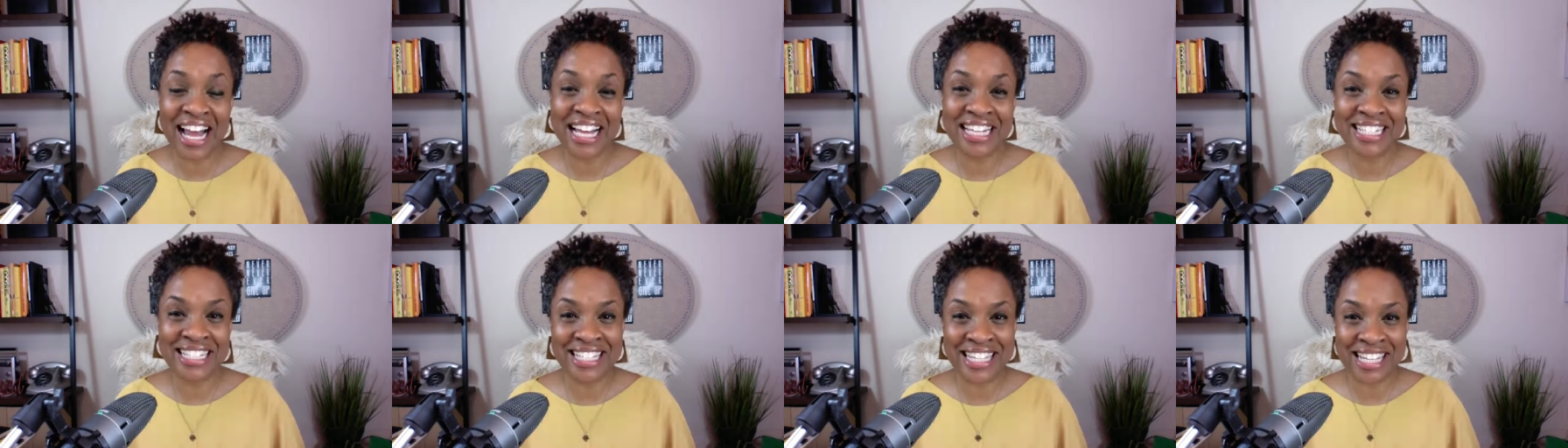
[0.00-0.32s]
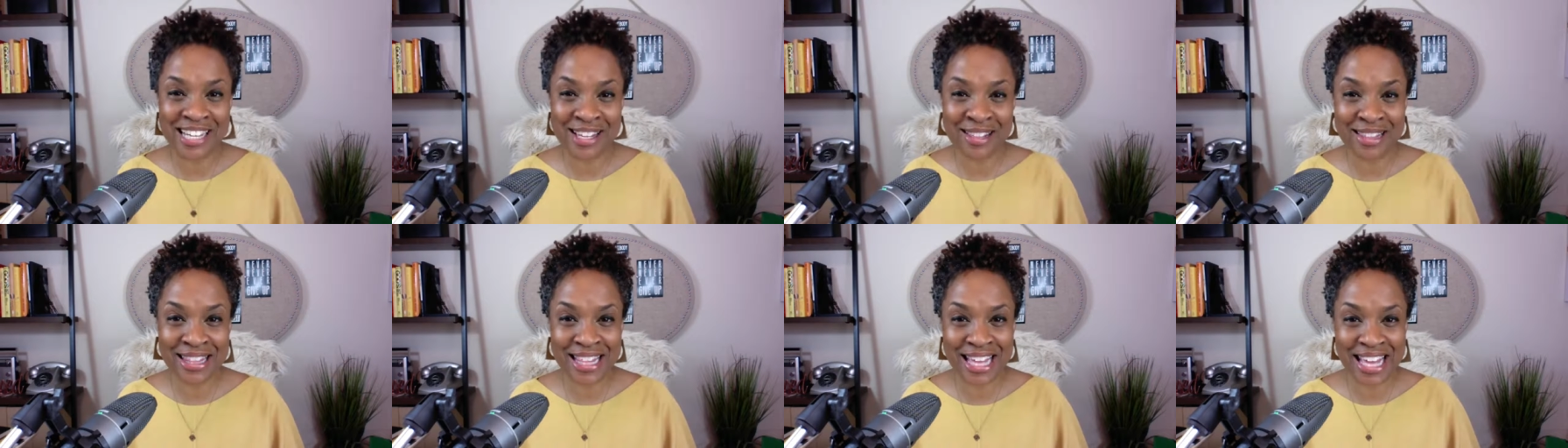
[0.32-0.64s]

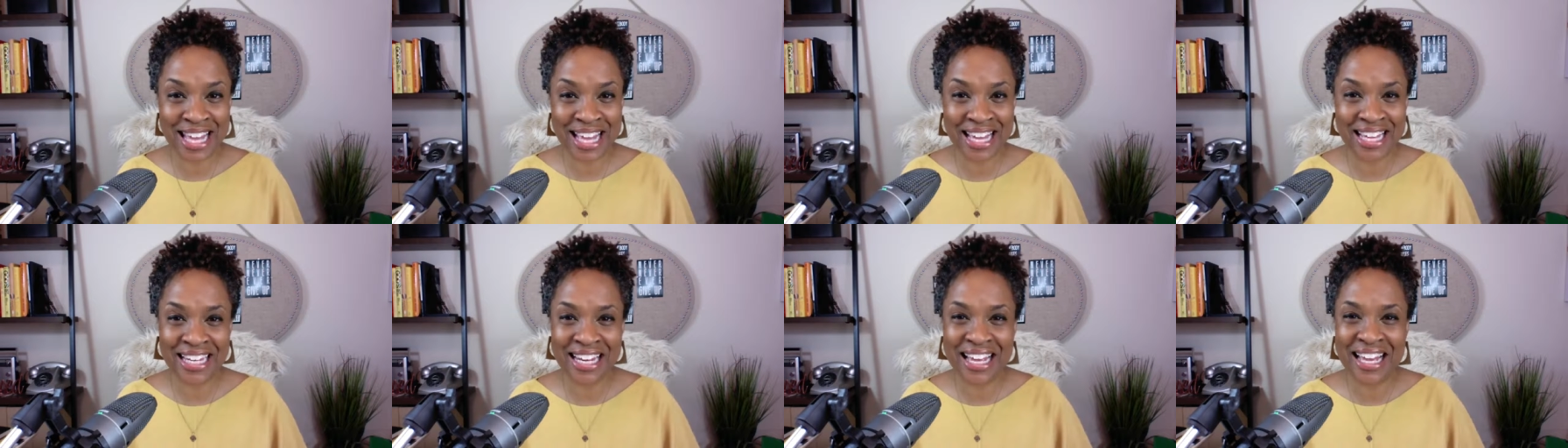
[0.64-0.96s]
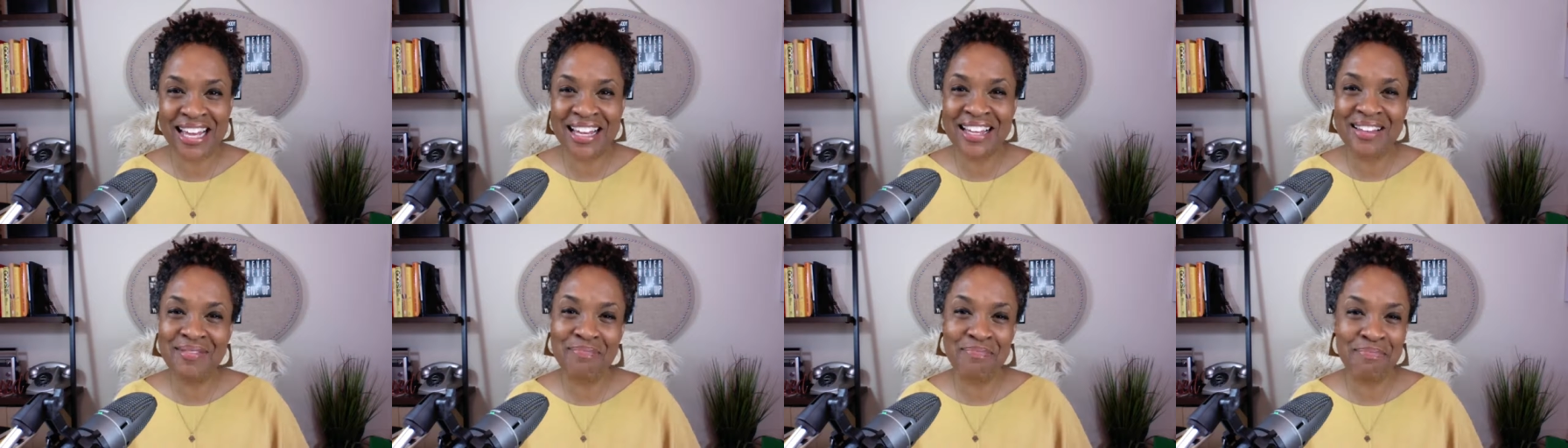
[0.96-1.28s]
Until then,
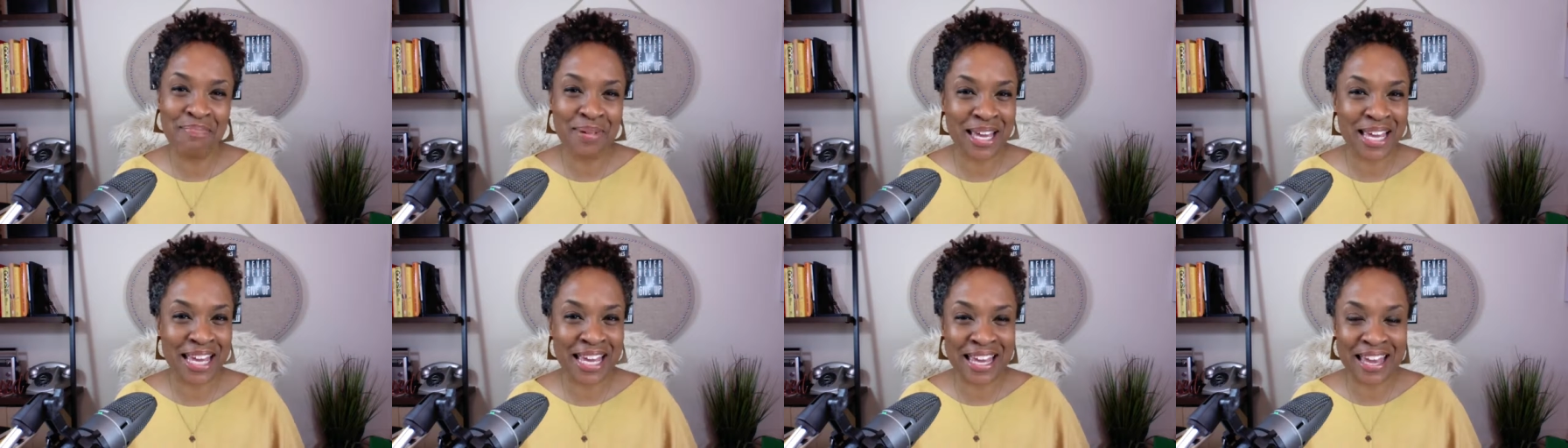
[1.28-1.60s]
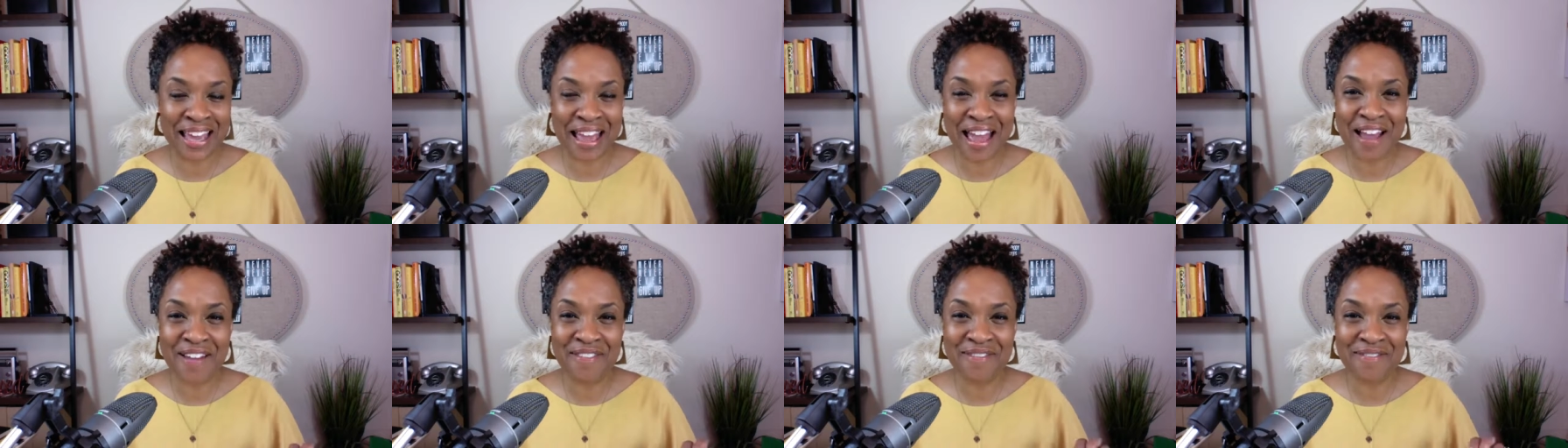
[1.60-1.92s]

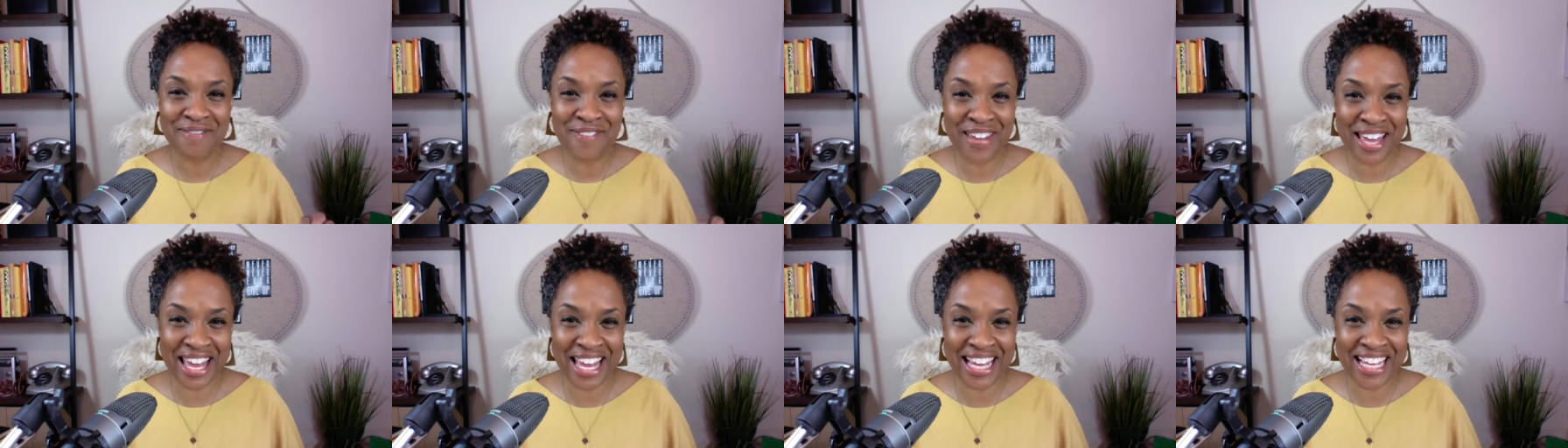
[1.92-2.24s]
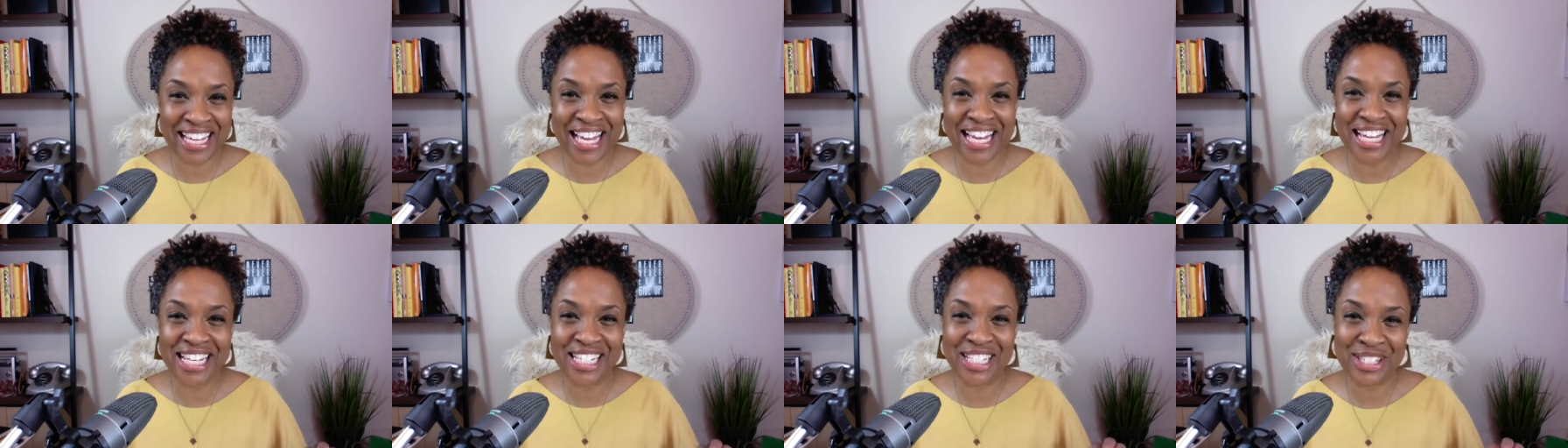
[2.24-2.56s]
be
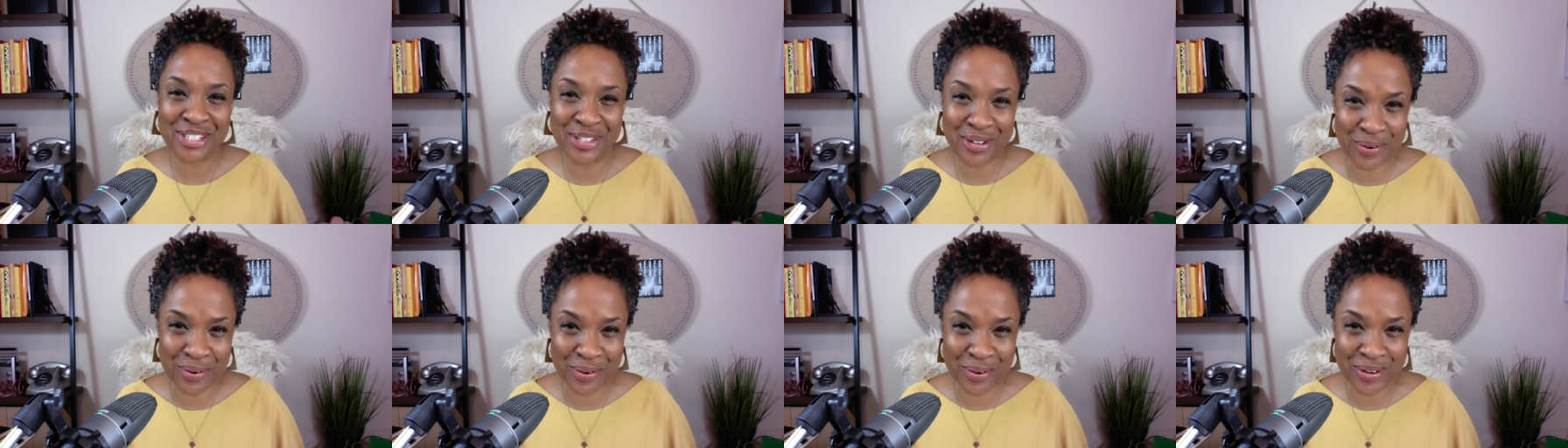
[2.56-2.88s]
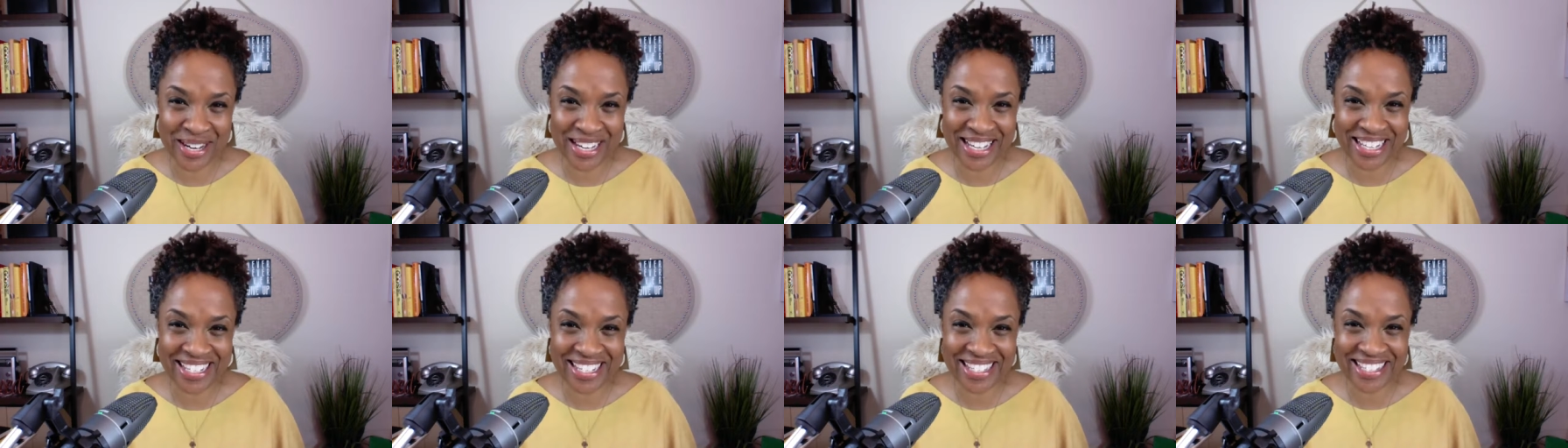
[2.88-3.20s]

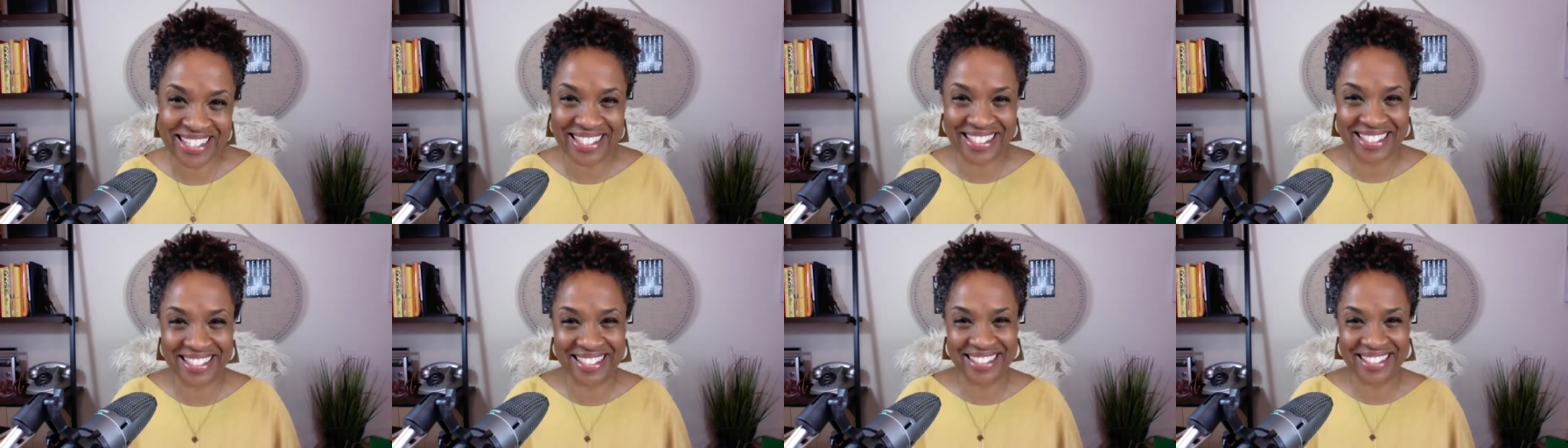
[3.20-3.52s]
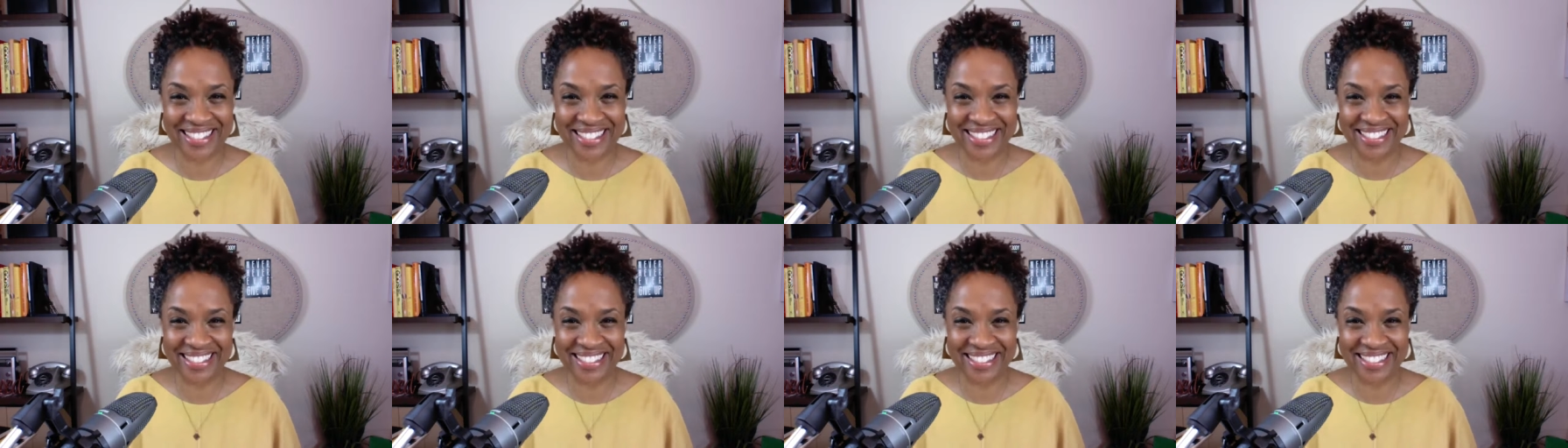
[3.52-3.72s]
victorious.